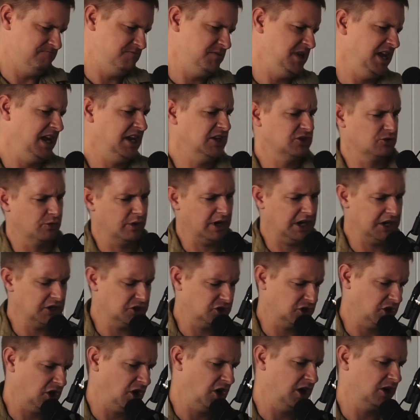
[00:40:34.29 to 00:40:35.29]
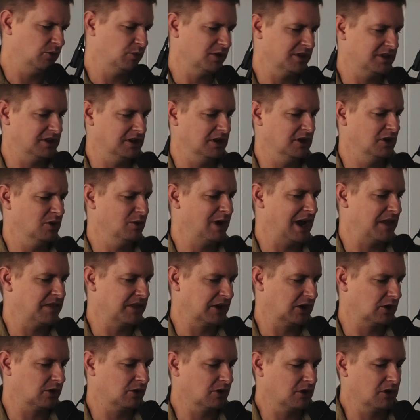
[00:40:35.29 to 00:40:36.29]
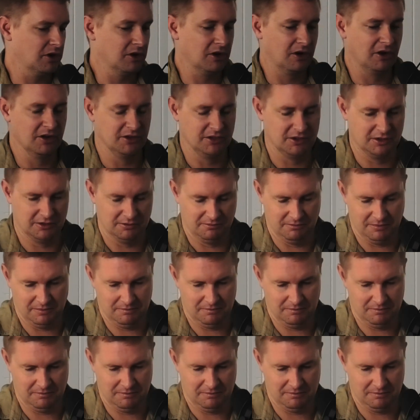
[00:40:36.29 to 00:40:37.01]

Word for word: things really turned with you and the crew because